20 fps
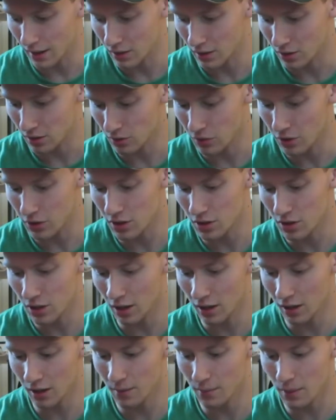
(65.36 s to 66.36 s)
so this is
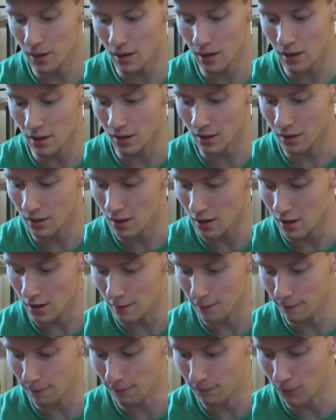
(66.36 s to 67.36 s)
not going to be the
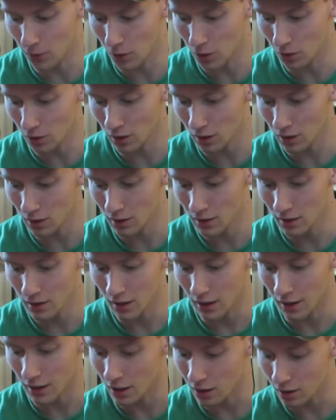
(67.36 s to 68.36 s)
full,
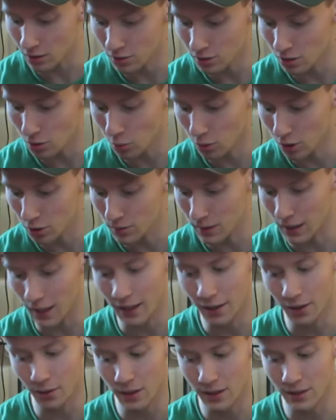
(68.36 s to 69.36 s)
and it also works with
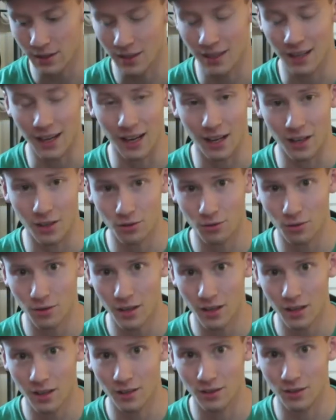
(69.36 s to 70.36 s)
iOS and
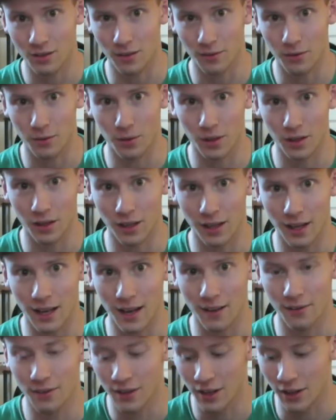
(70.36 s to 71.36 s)
Android. So if you want to like
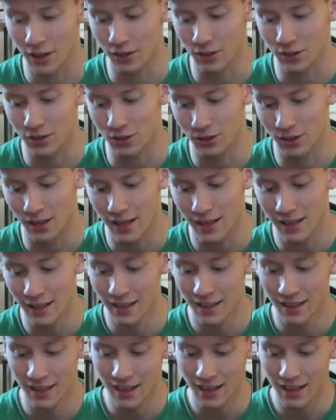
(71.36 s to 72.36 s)
have another screen
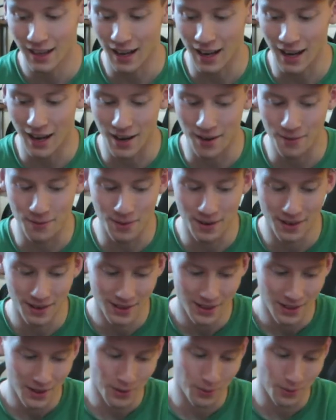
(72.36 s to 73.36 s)

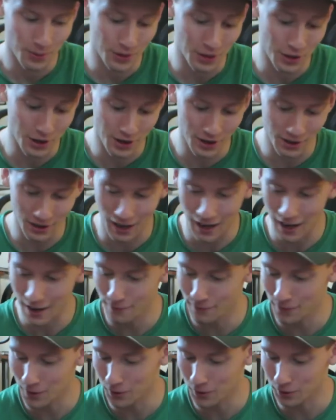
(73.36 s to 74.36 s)
with your
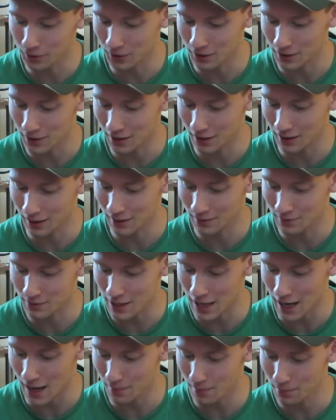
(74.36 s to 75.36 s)
iPhone or
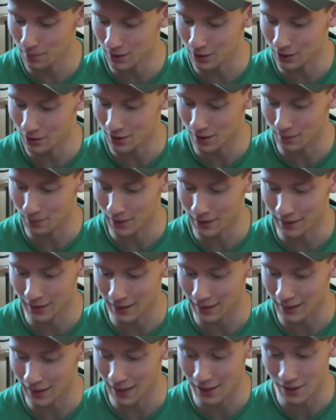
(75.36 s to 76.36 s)
tablet or something
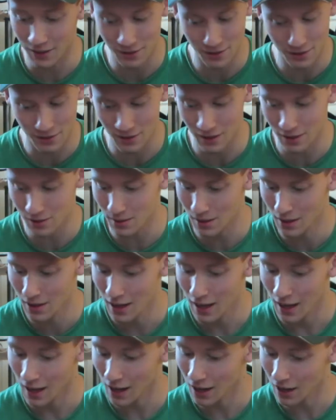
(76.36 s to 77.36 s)
like that, you can do that as well.
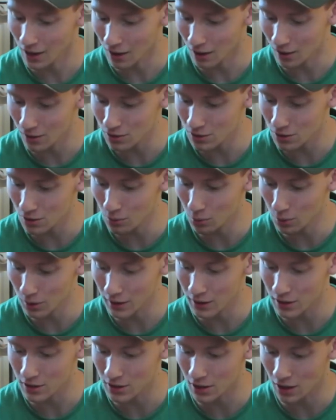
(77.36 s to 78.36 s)
And it also
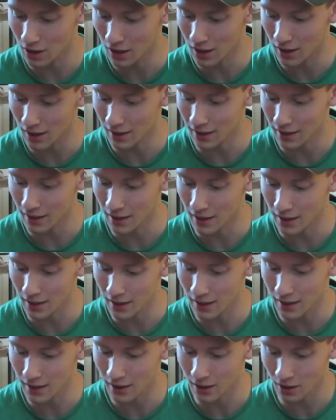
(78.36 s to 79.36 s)
works on
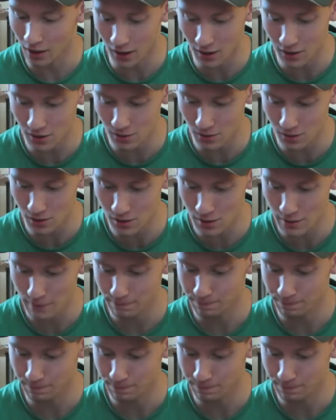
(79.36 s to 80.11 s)
consoles.